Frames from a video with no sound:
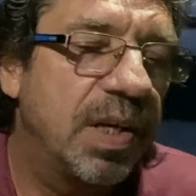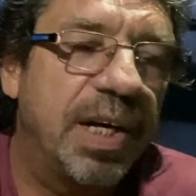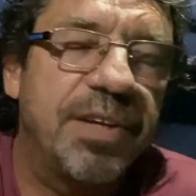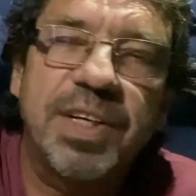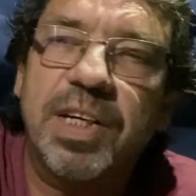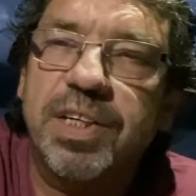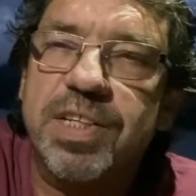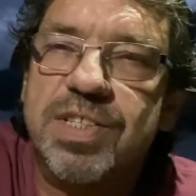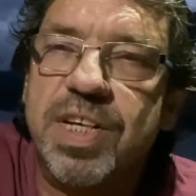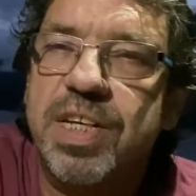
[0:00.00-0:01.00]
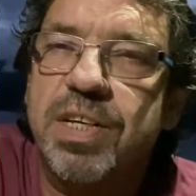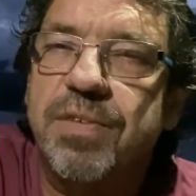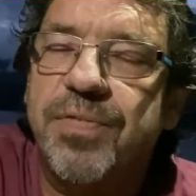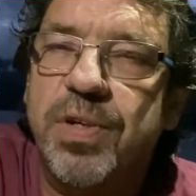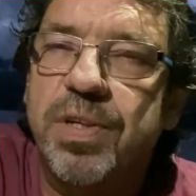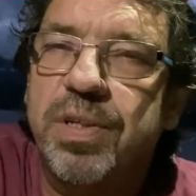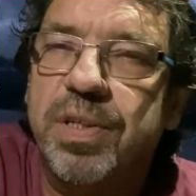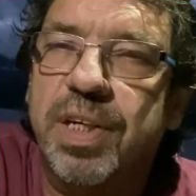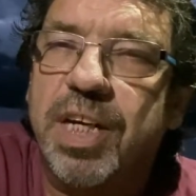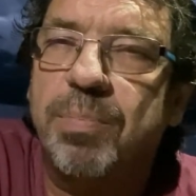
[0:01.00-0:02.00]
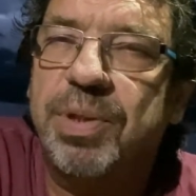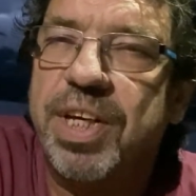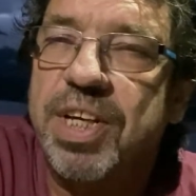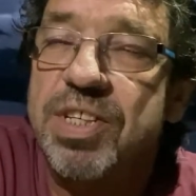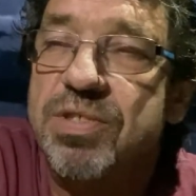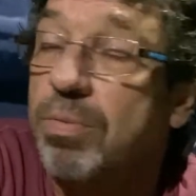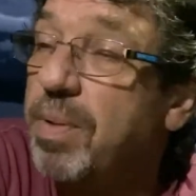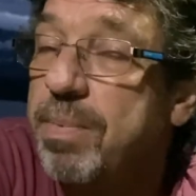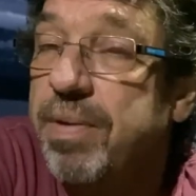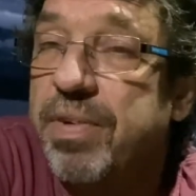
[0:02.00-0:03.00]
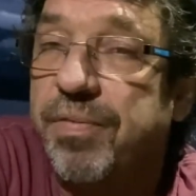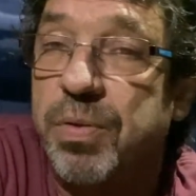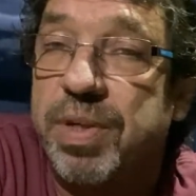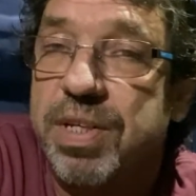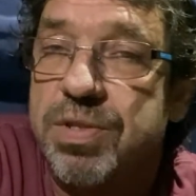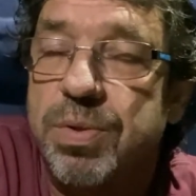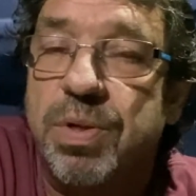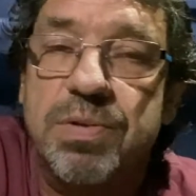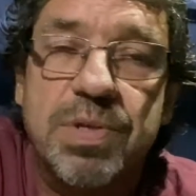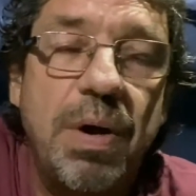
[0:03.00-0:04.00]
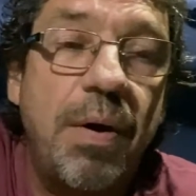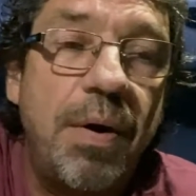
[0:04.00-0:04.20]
I think I'm going to stay here for a couple days or maybe even a few days. Who knows?